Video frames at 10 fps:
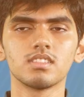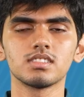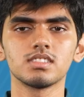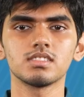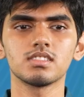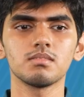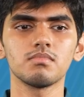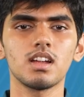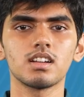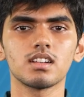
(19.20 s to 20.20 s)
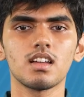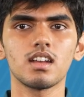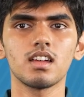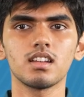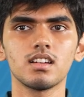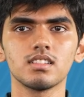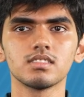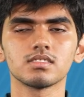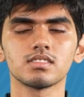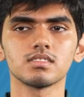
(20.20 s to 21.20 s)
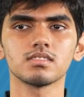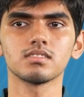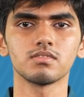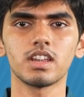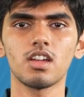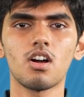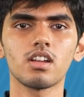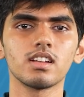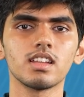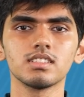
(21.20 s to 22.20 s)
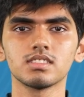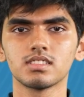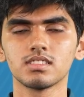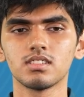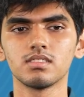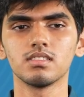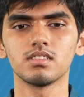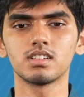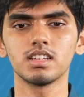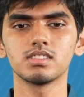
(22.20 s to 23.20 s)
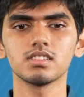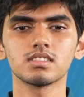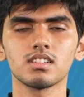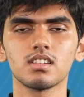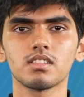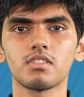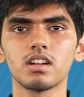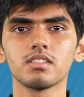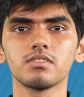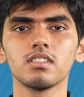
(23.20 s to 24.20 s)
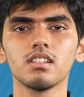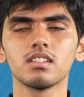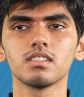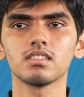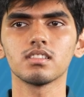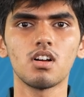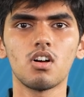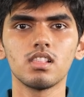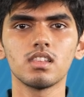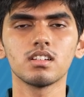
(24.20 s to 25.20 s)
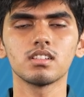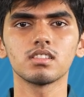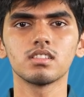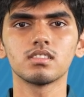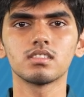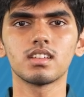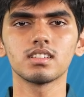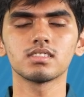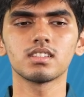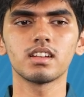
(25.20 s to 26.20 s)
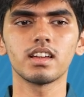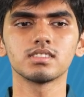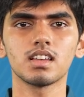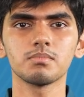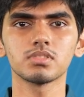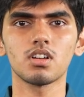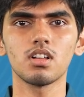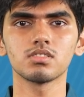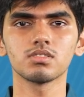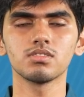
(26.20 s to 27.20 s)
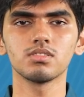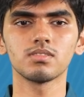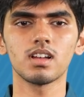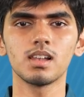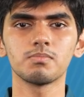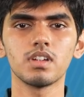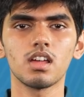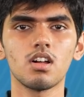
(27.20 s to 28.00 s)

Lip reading: The system at Narayana is very organized, the teachers are wonderful, all the tests and exams also helped me a